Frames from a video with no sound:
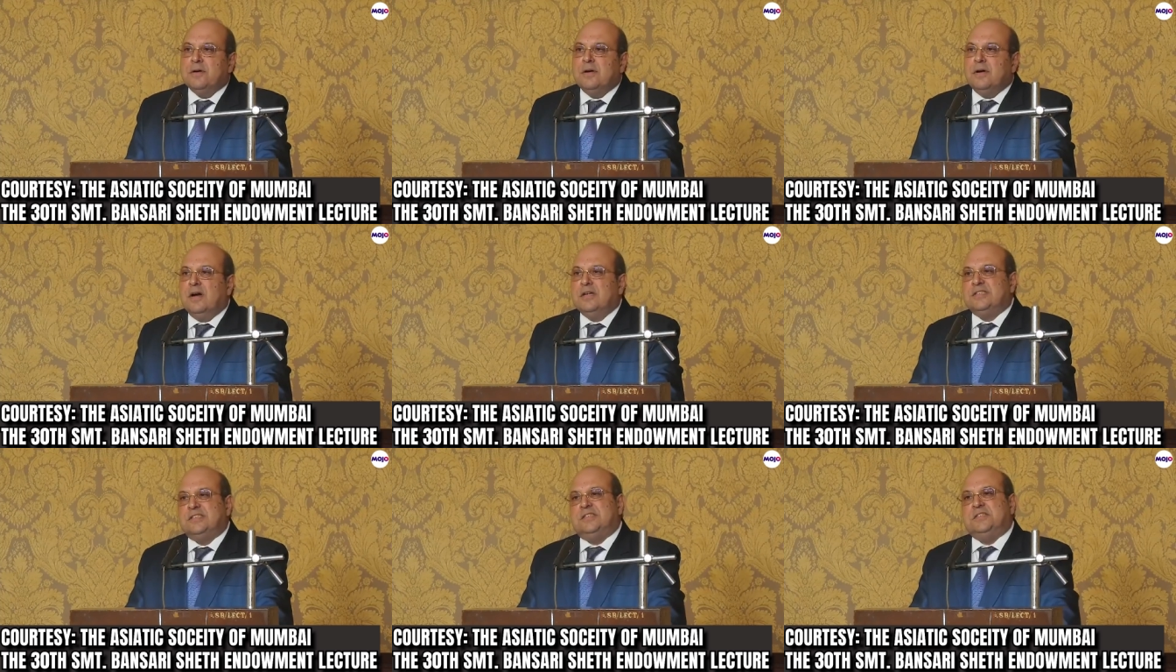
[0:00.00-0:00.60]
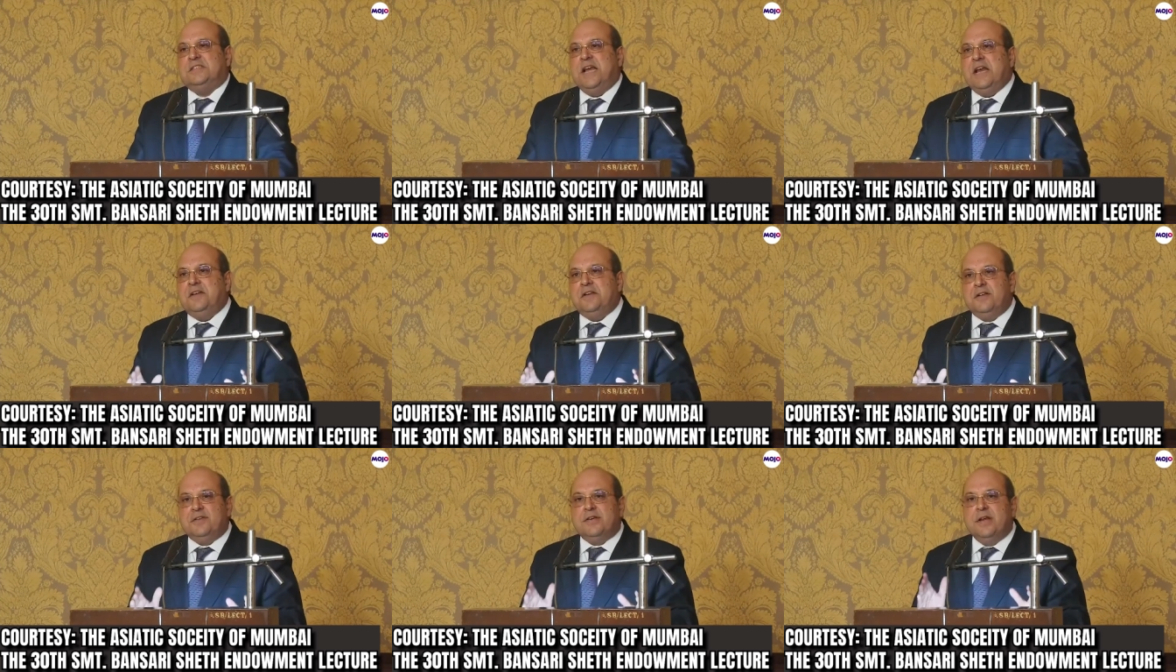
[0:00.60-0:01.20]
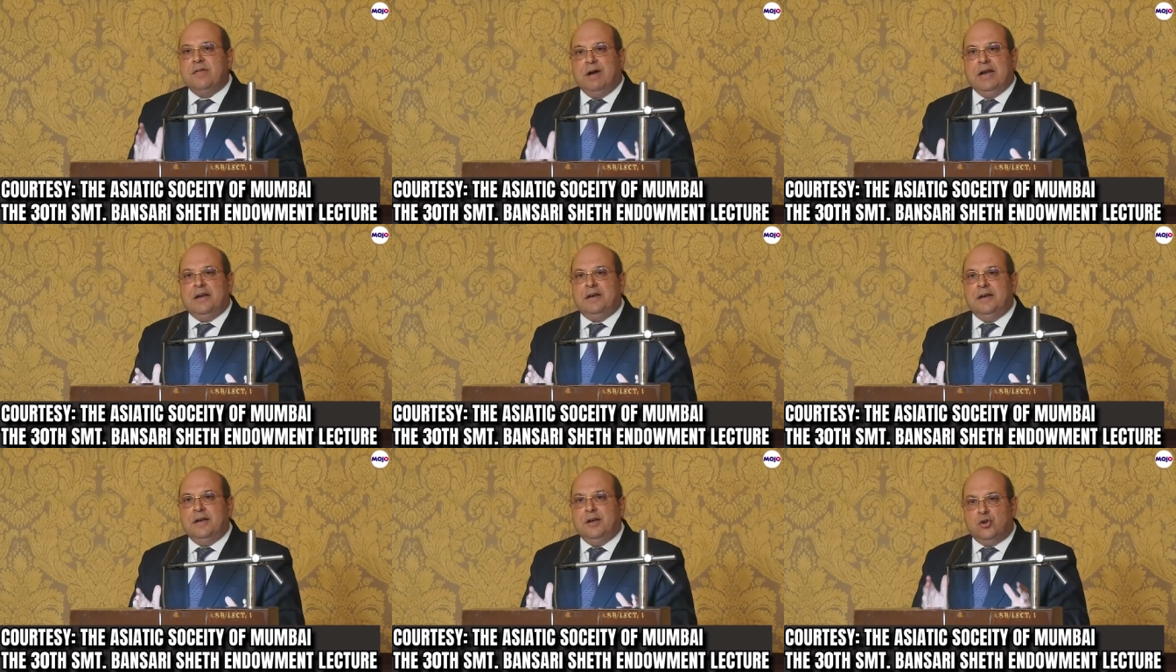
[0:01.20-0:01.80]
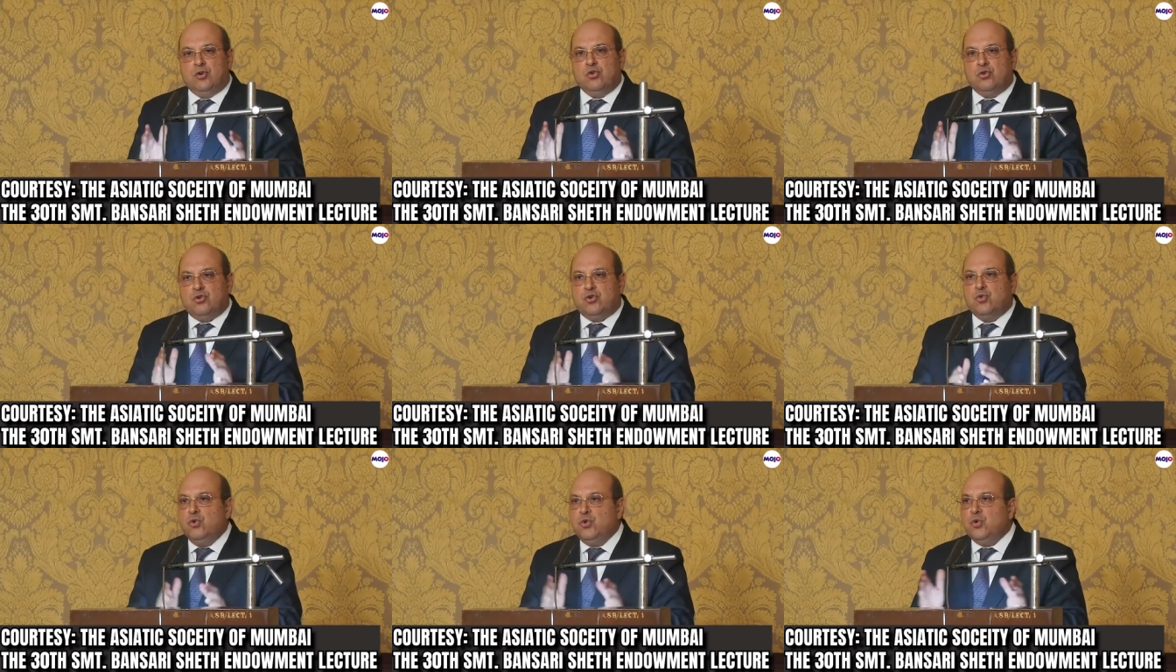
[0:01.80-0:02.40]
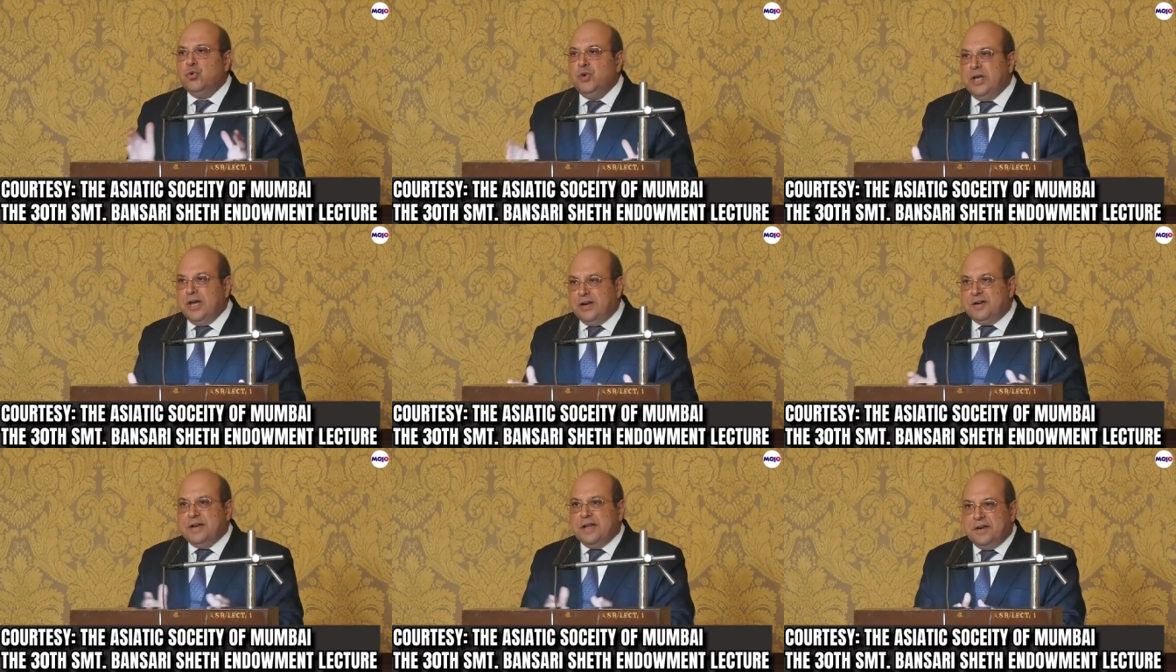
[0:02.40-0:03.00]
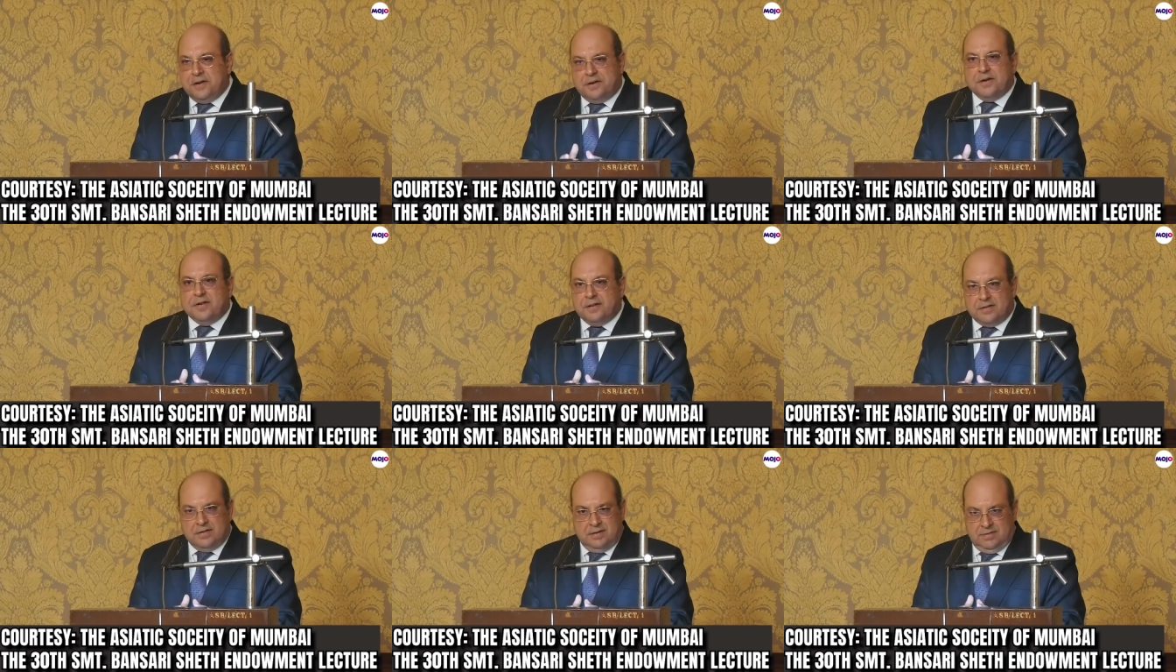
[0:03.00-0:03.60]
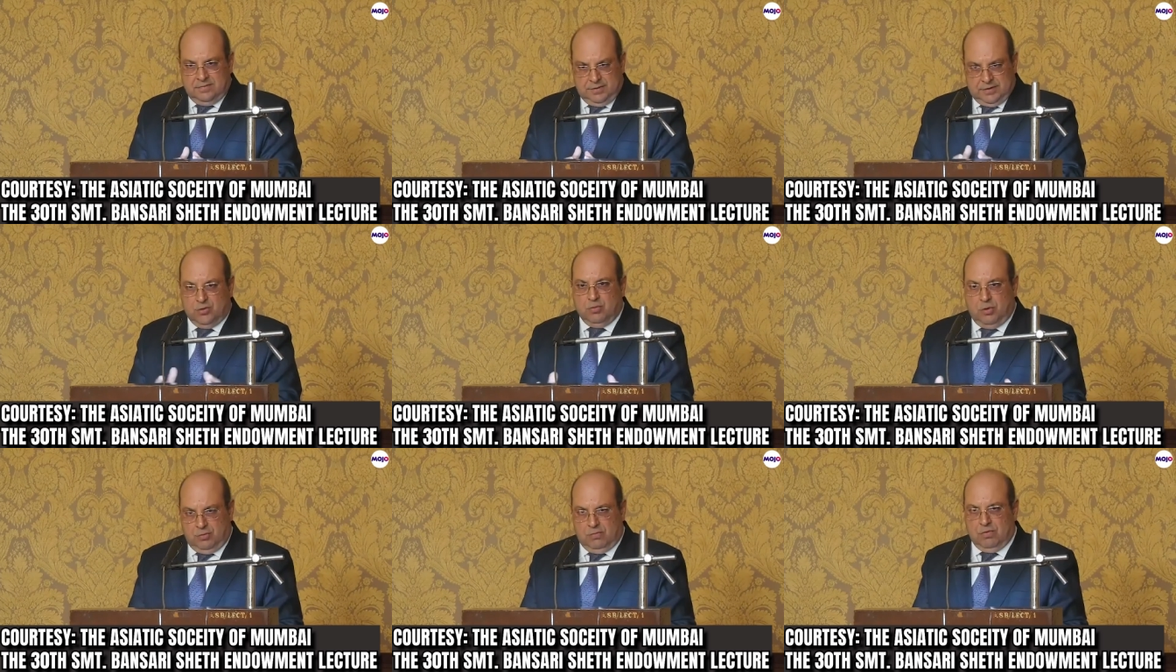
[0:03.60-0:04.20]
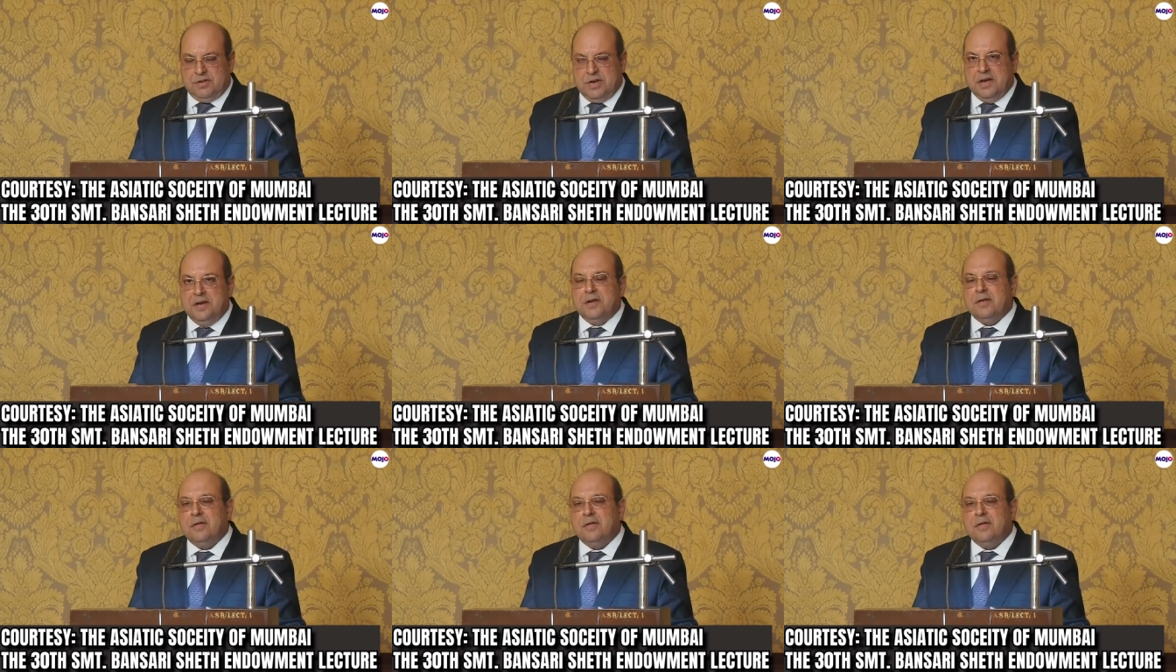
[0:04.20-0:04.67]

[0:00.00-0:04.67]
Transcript: a state is divided into two union territories, which is what was done here,